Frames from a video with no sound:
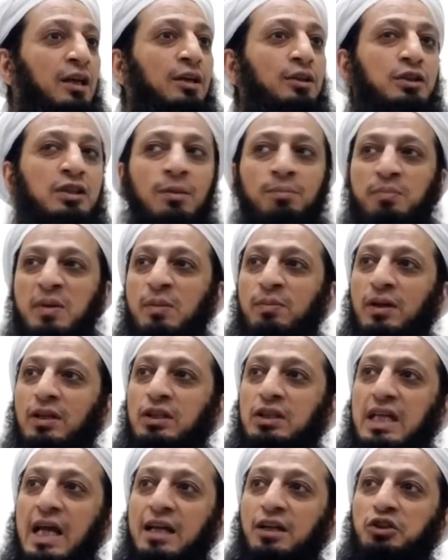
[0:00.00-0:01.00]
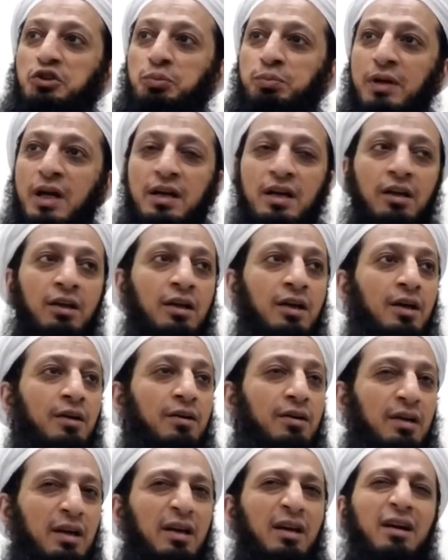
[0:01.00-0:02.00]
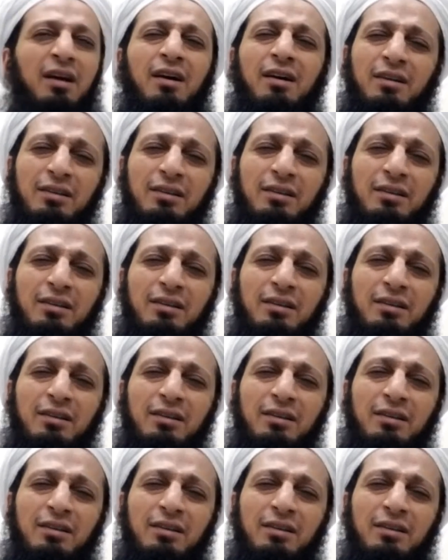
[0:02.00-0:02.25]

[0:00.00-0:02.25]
some people started spreading uh,